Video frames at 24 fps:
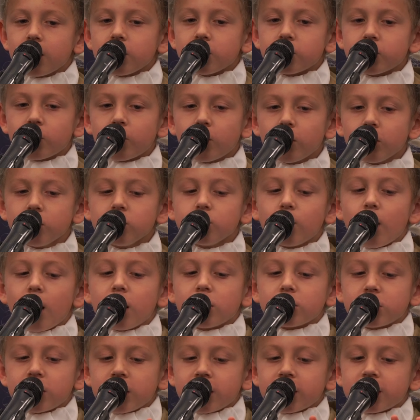George
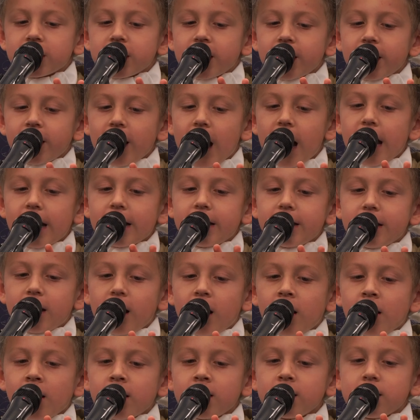Washington had
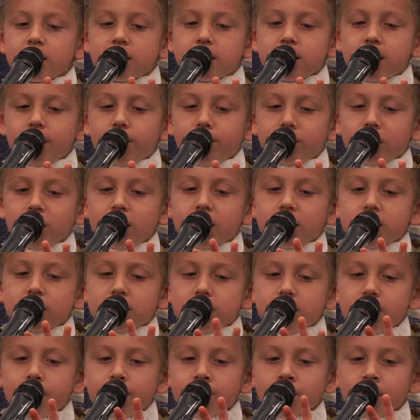nine
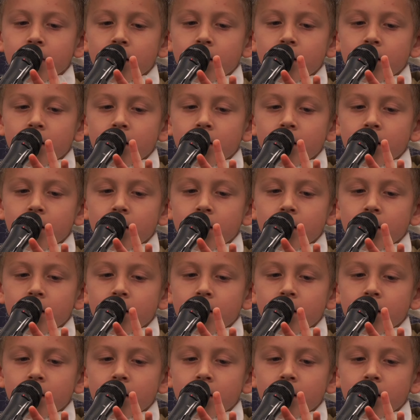siblings,